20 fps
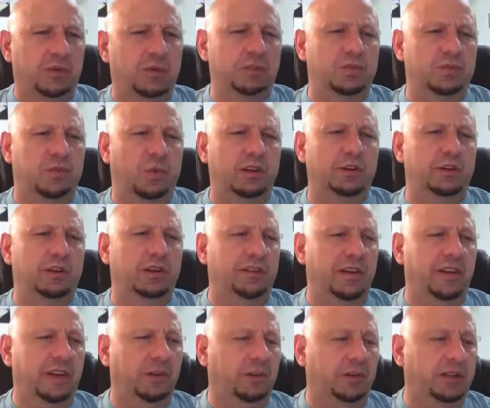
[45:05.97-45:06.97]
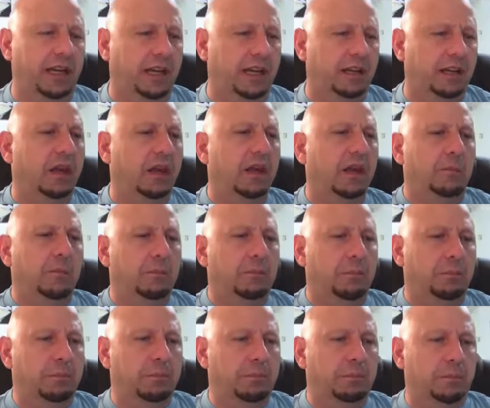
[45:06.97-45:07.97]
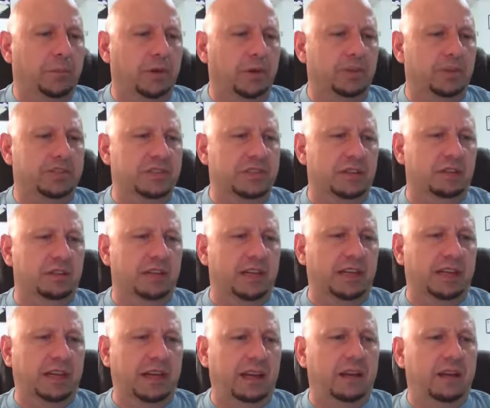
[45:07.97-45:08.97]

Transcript: Was wondering if anyone had personal, like,